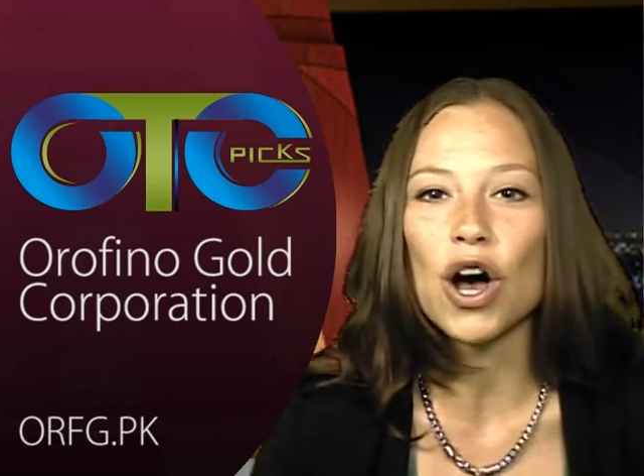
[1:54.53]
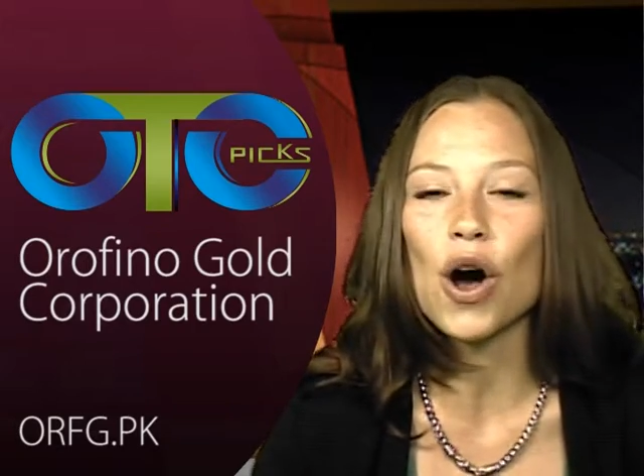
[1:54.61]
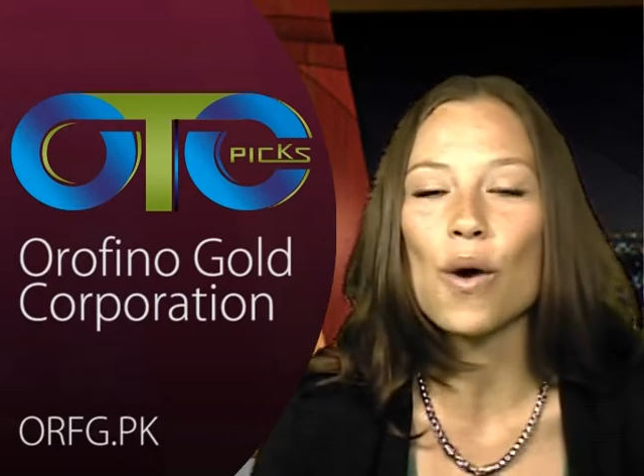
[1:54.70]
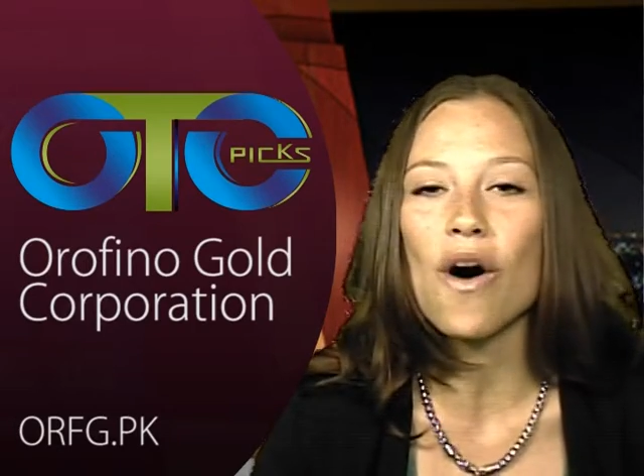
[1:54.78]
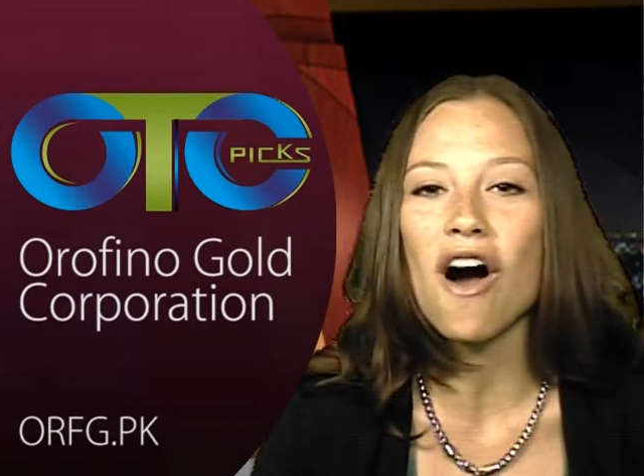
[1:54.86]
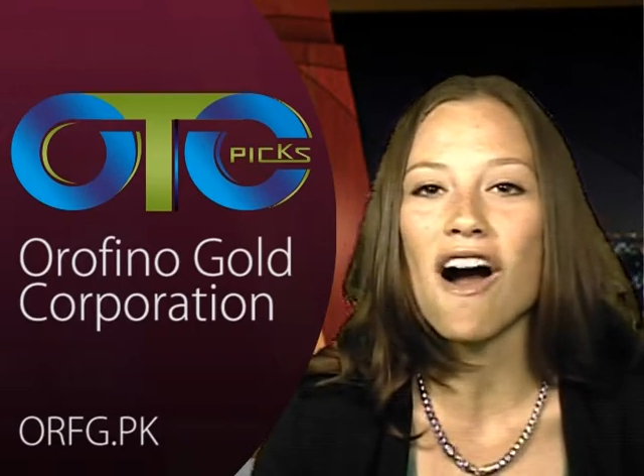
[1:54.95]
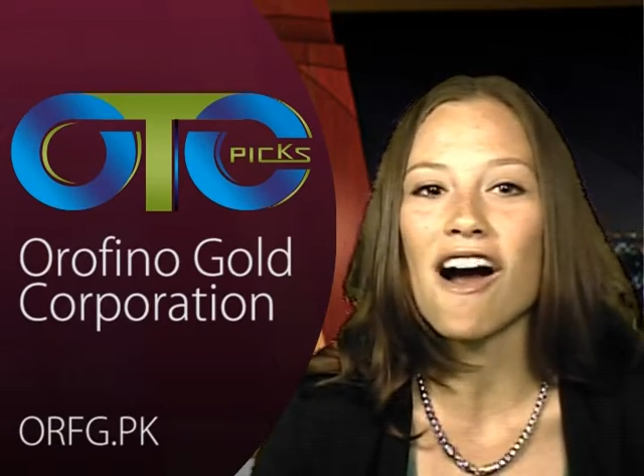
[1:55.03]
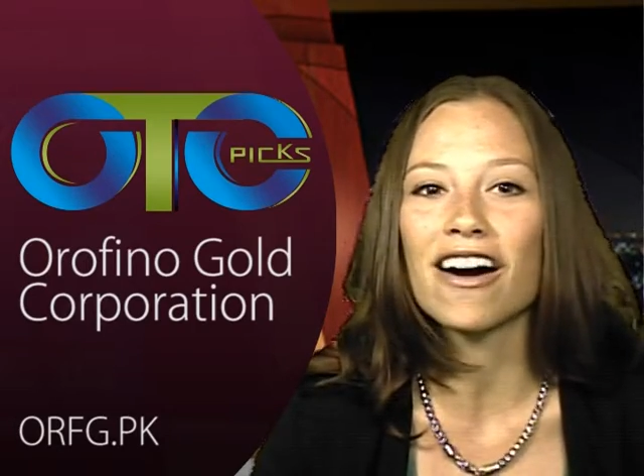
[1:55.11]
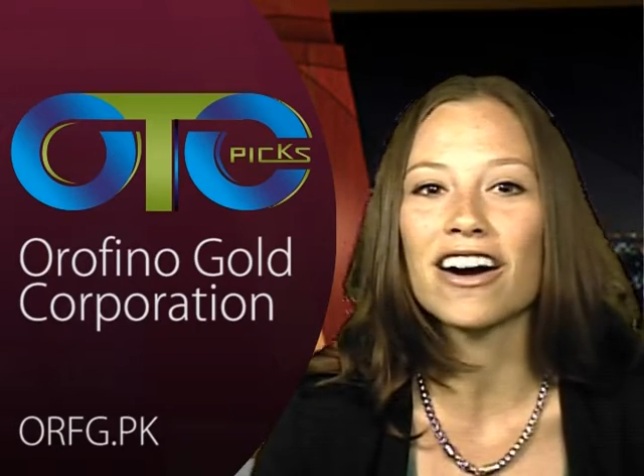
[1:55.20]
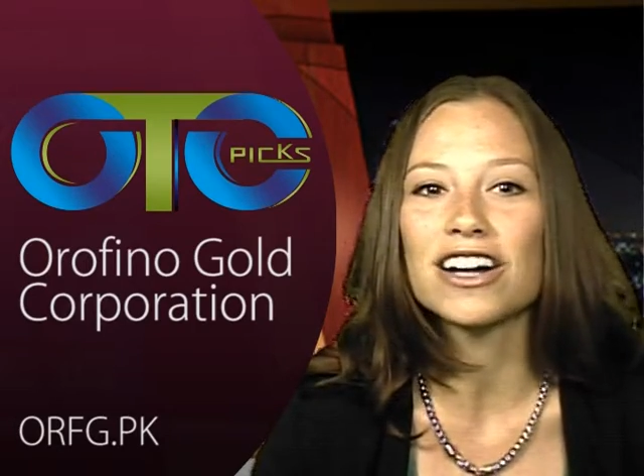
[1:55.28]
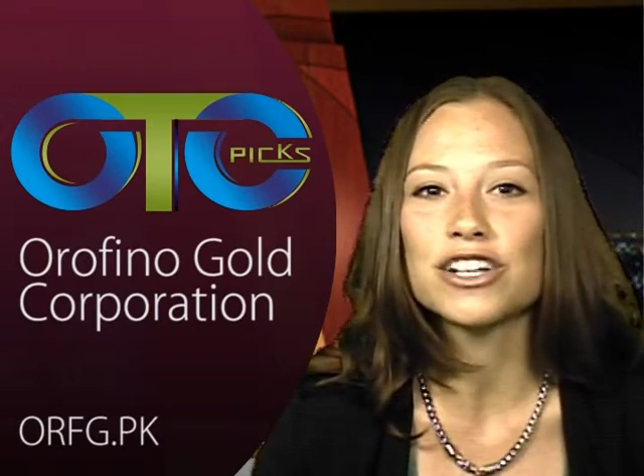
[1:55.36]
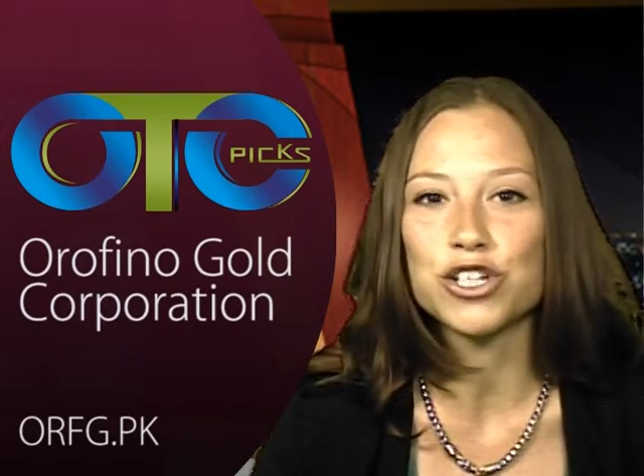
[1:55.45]

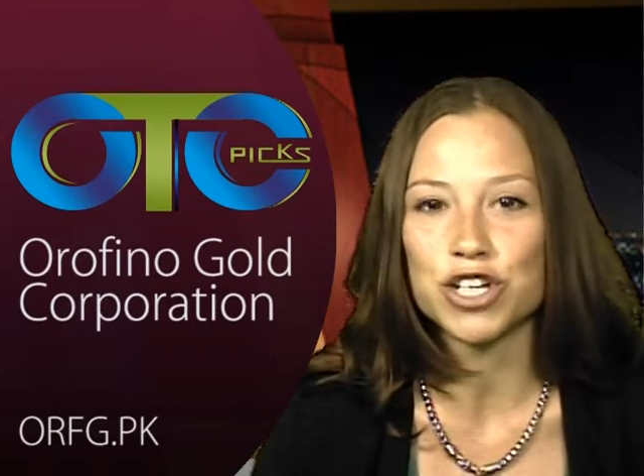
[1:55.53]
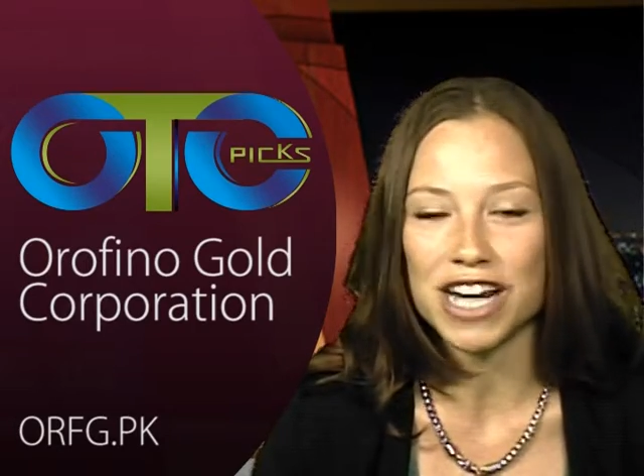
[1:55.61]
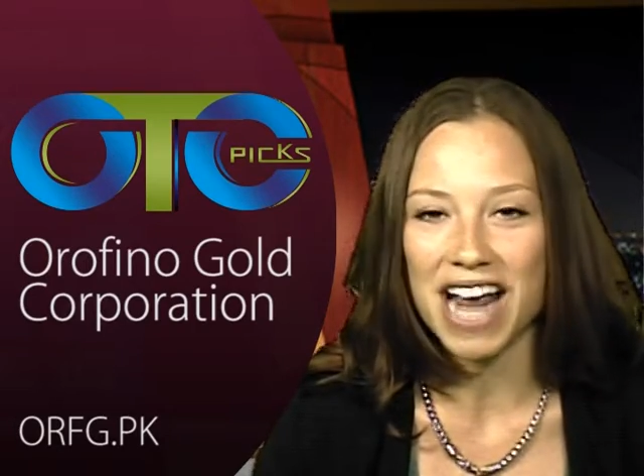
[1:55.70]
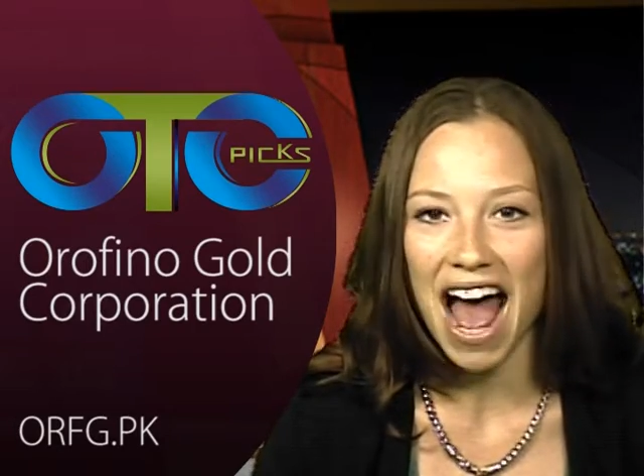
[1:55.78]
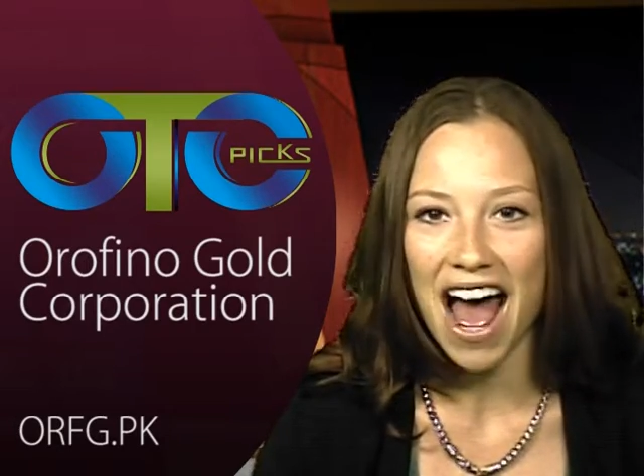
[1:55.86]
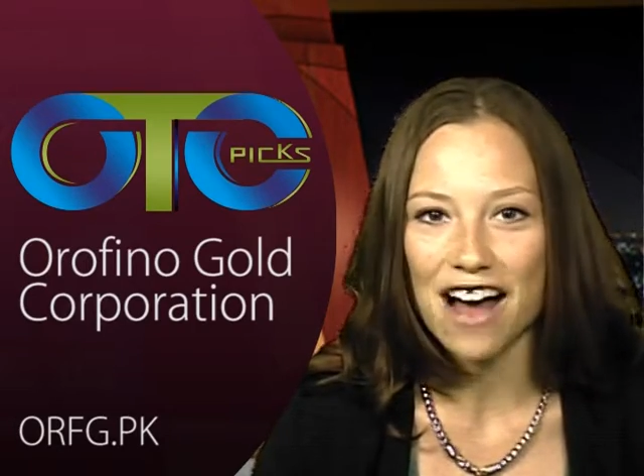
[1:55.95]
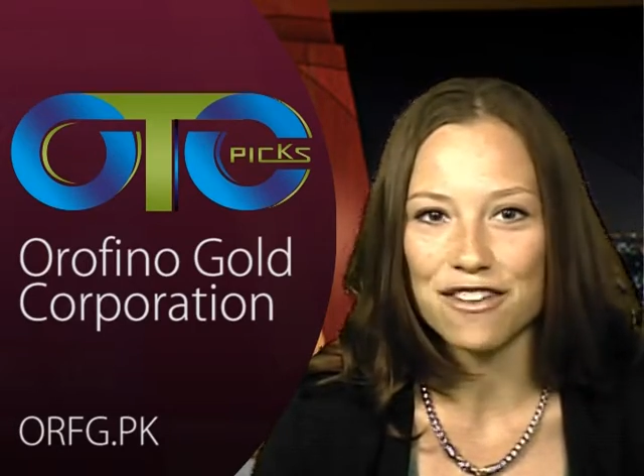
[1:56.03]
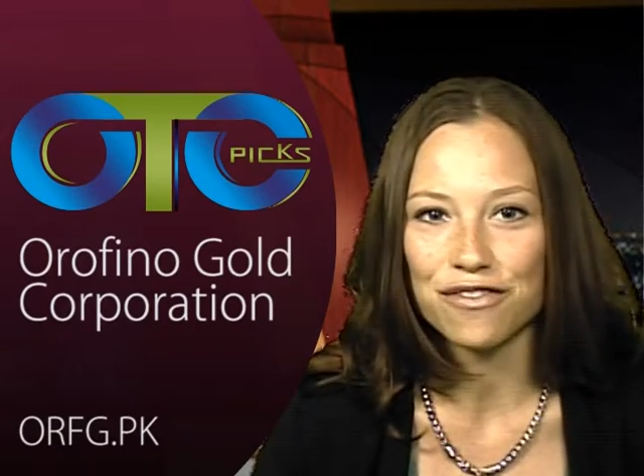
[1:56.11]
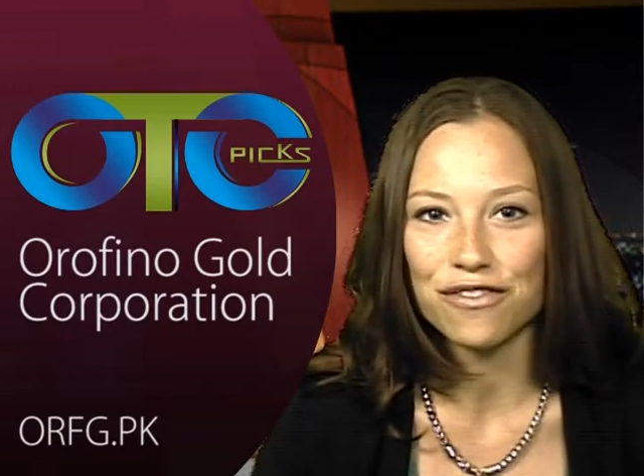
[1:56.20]
ORGF.